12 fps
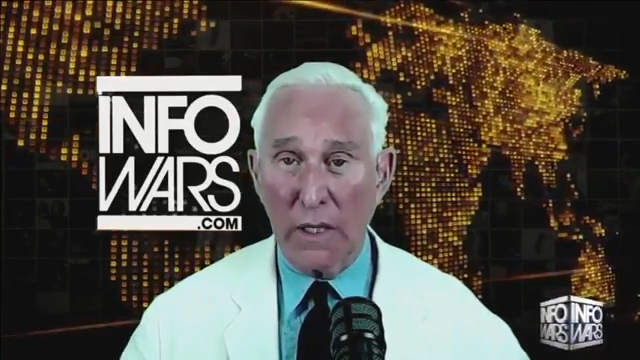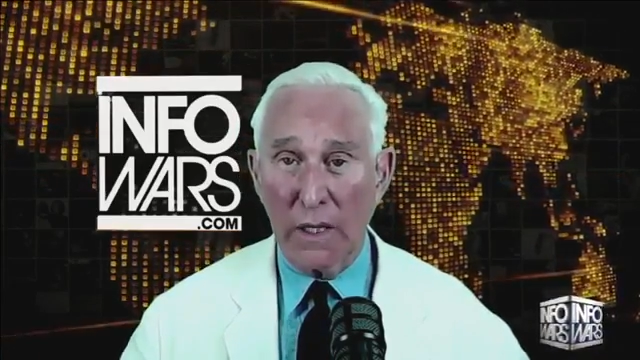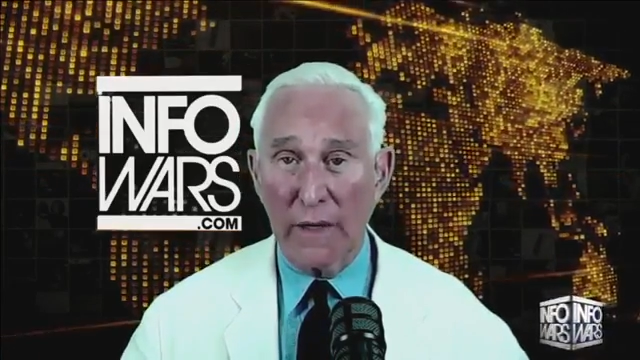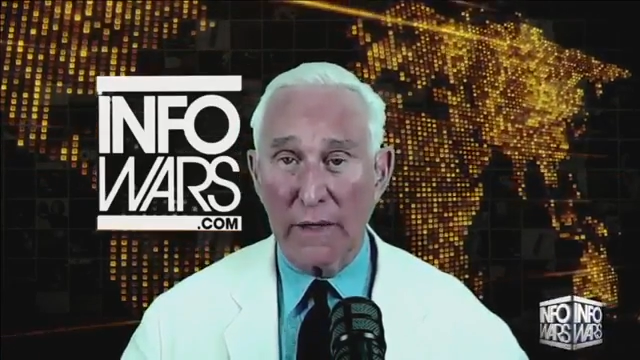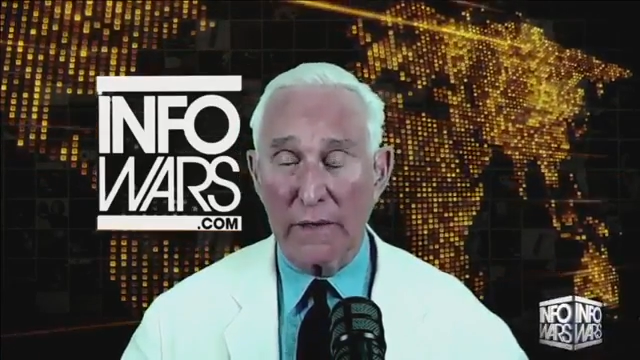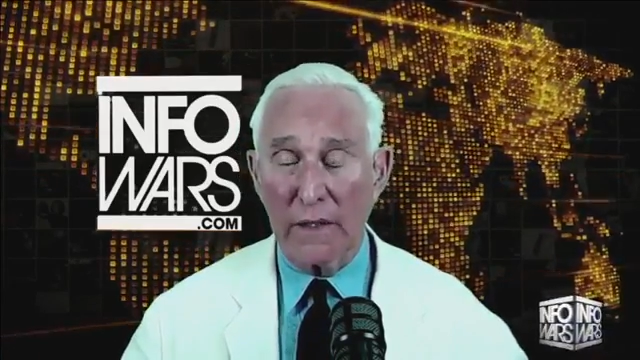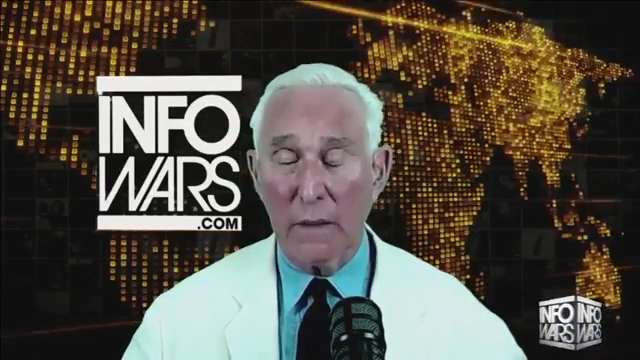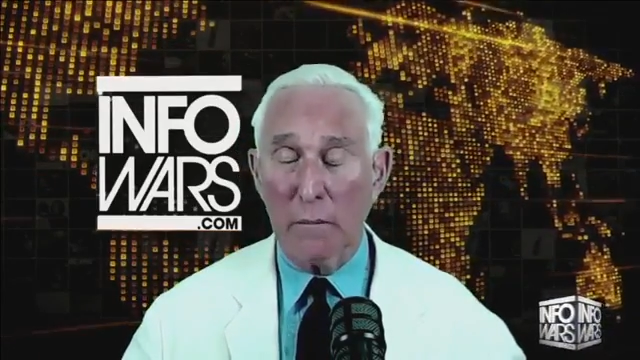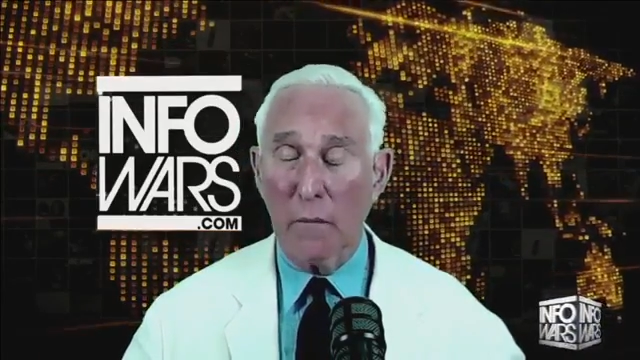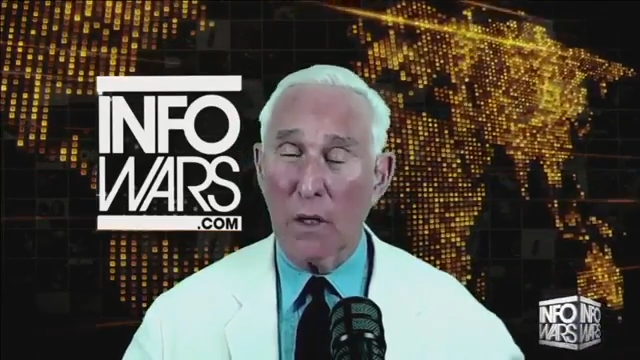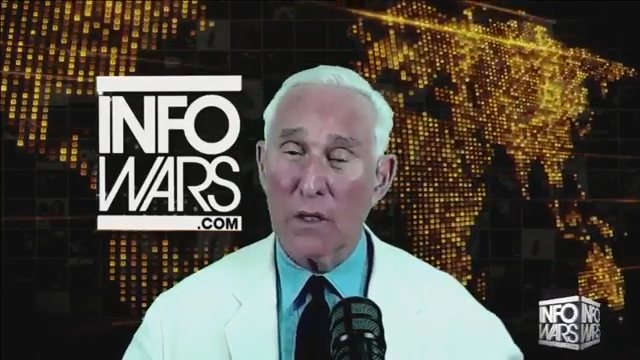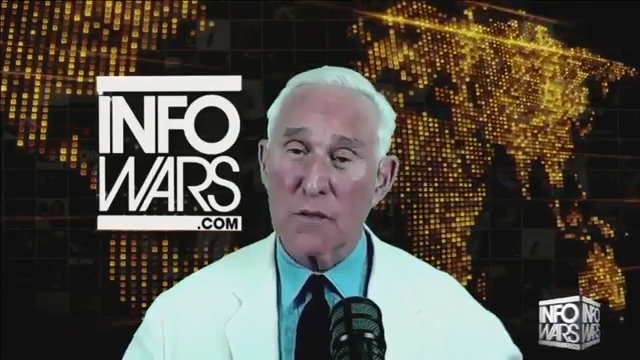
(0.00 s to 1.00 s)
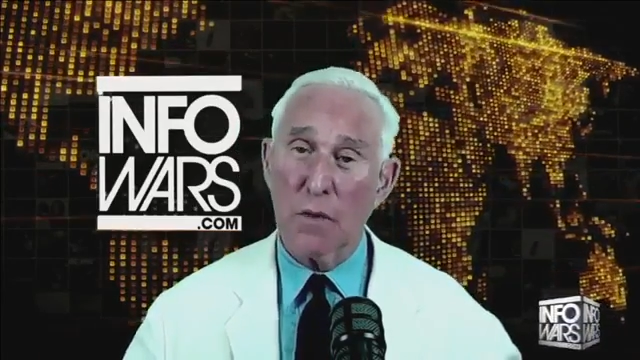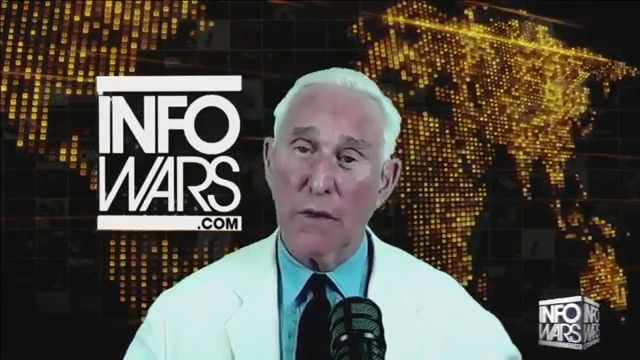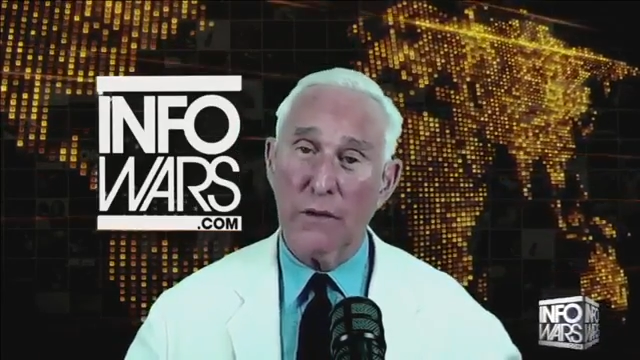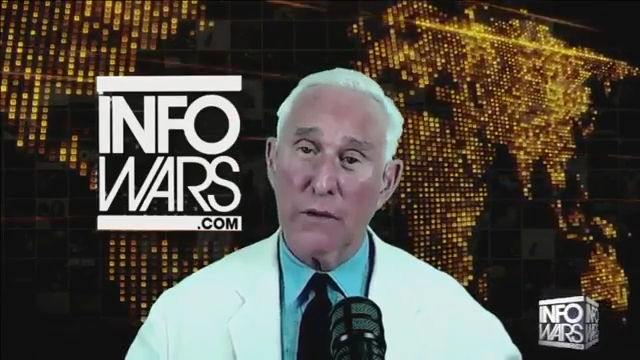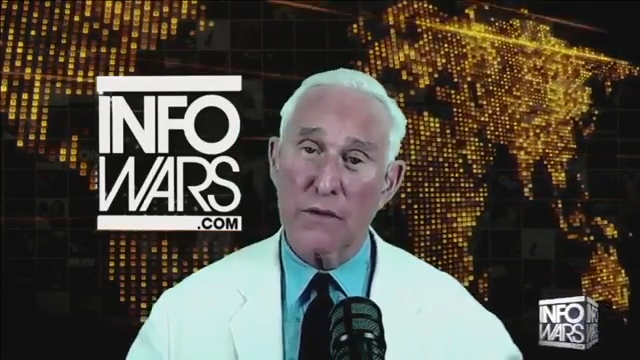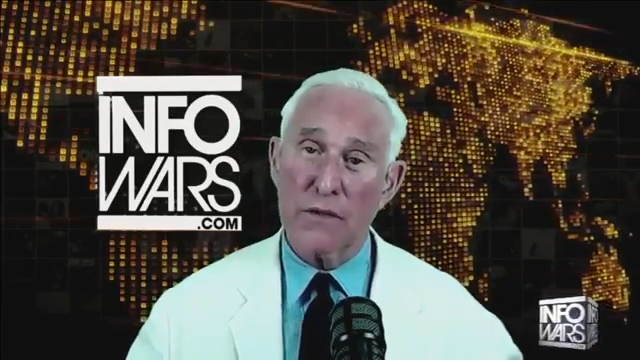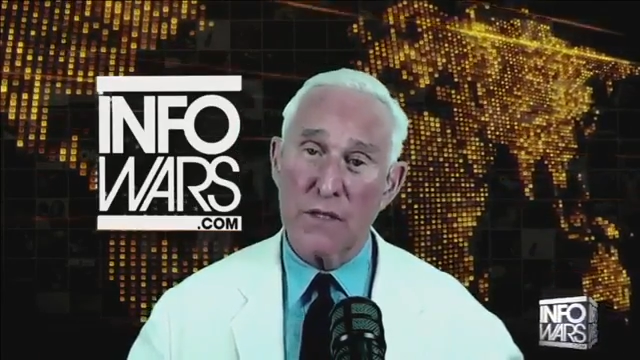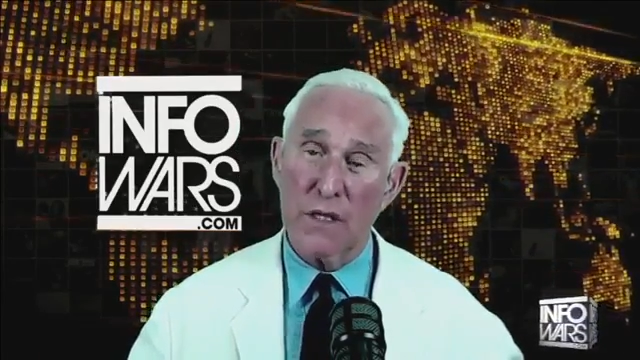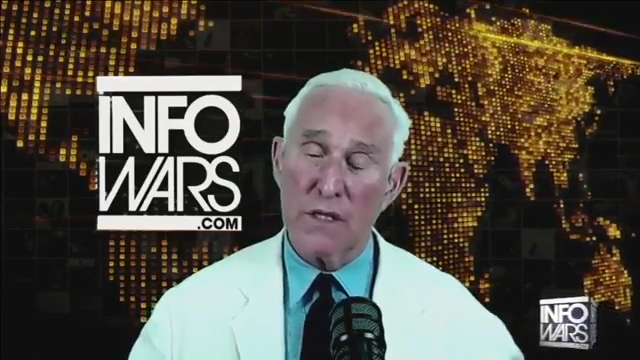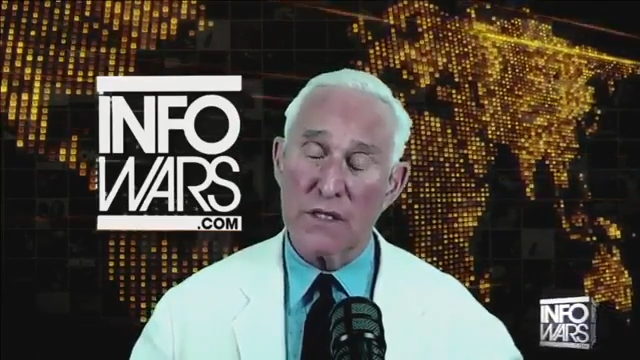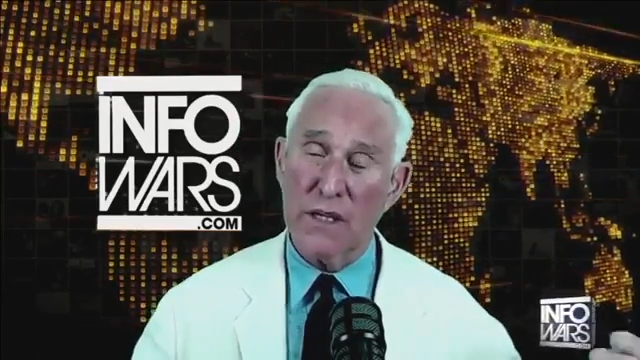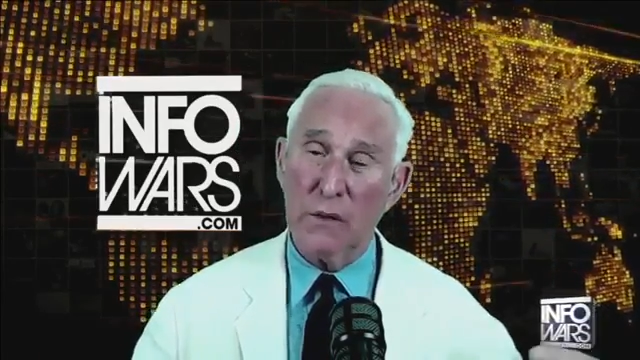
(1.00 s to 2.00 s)
kind of like the Marx Brothers
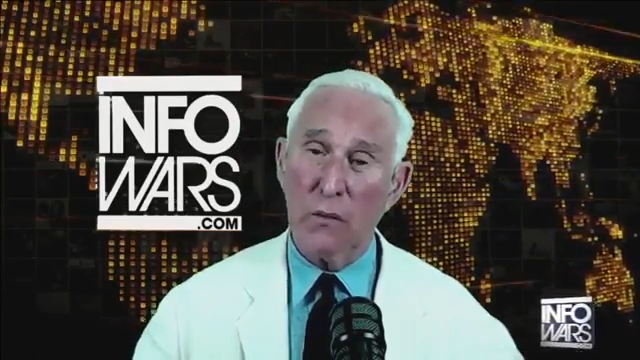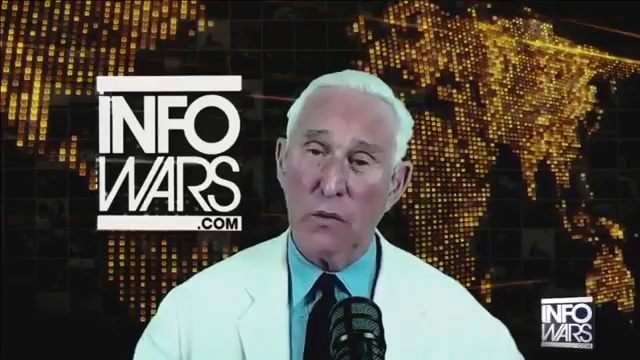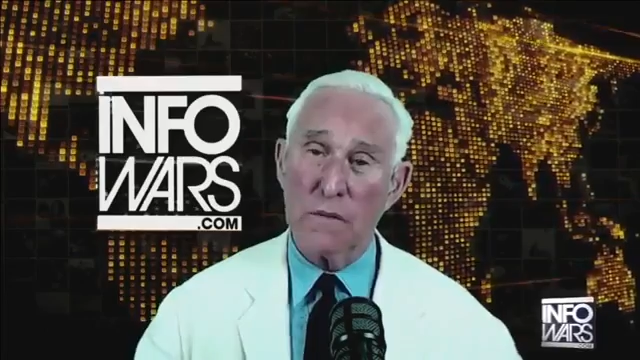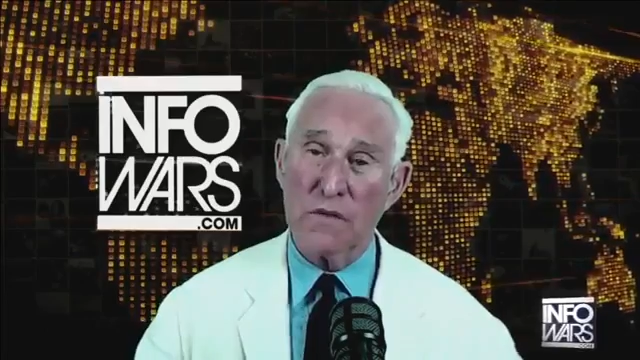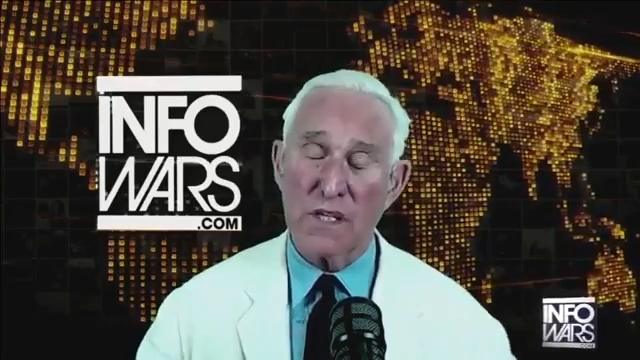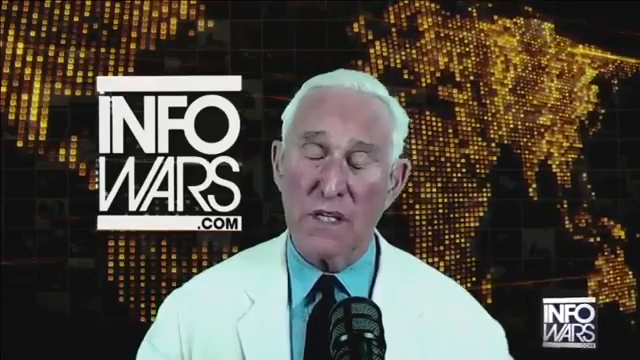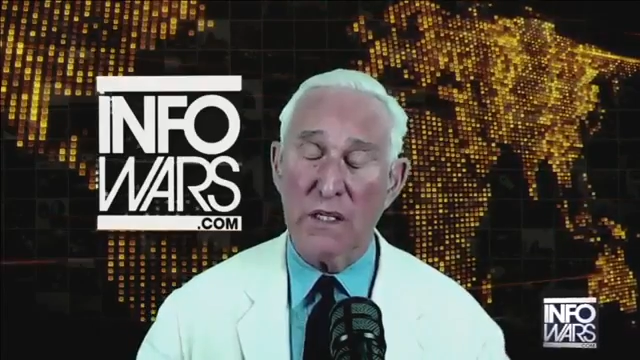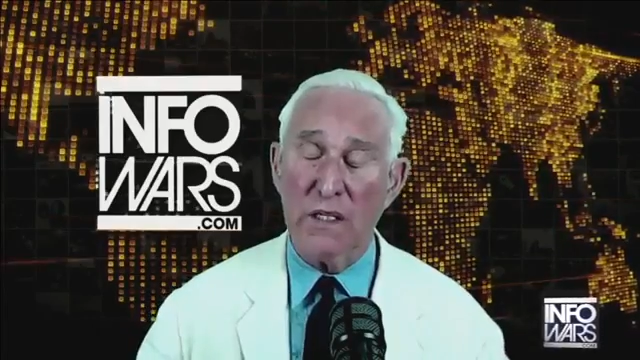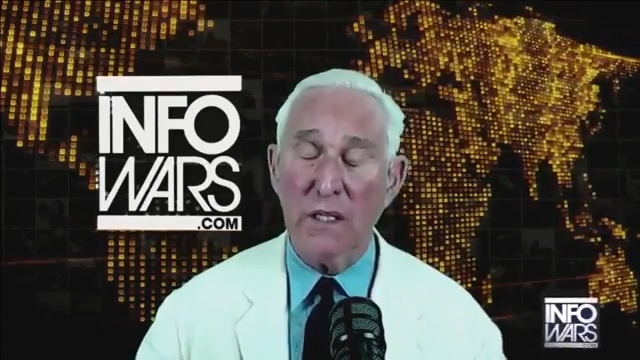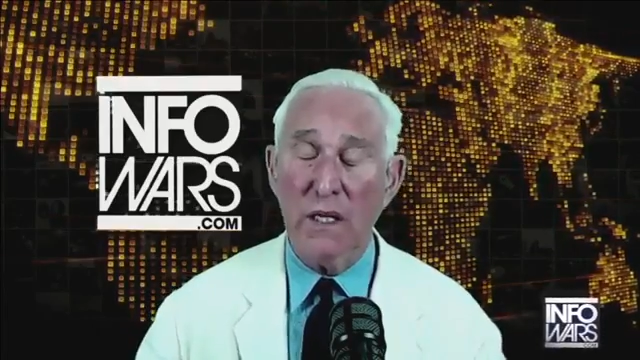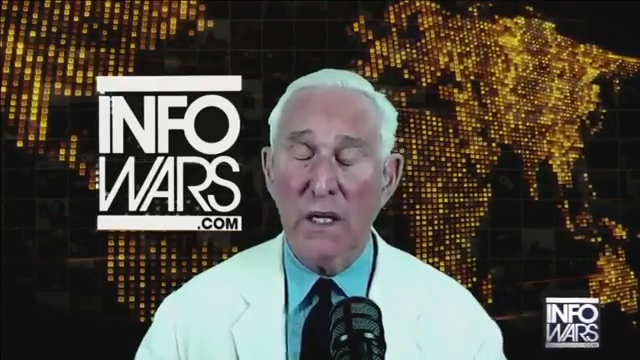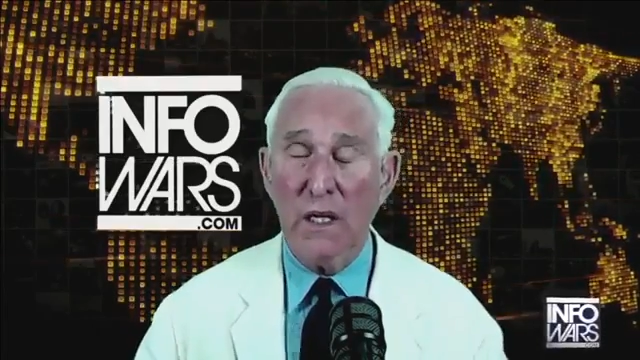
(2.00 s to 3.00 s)
stateroom scene.